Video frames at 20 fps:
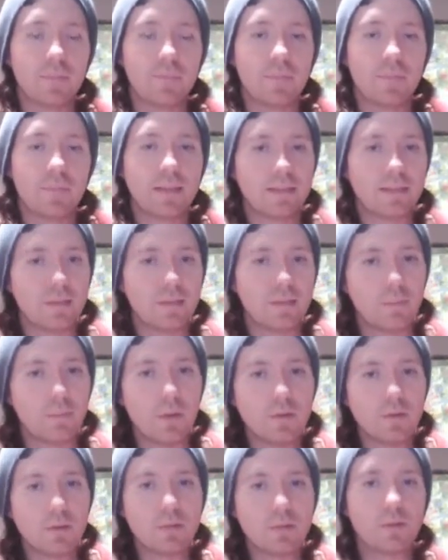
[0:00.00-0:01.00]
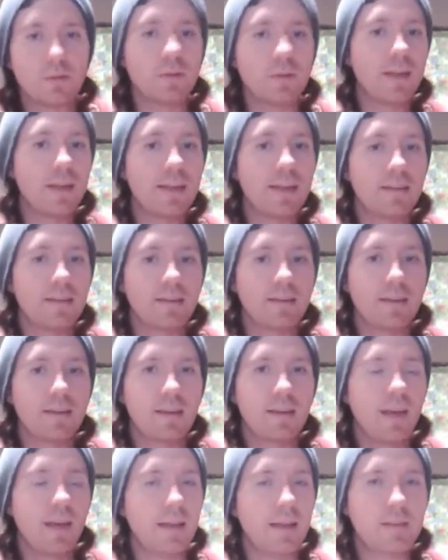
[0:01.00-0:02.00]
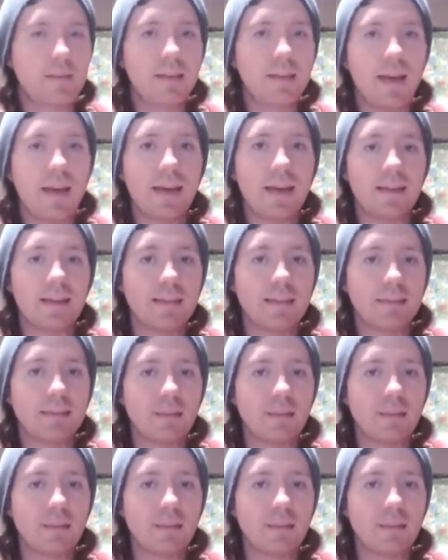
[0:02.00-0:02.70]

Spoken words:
It's the most well hidden, and yet it's the